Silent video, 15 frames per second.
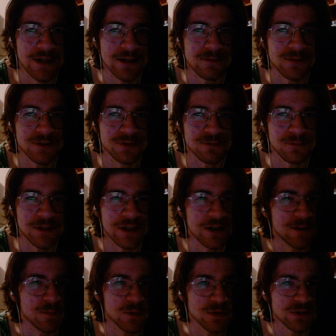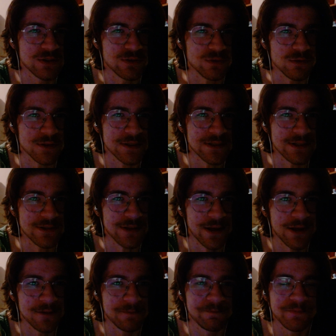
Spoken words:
I wish we got more stories on that.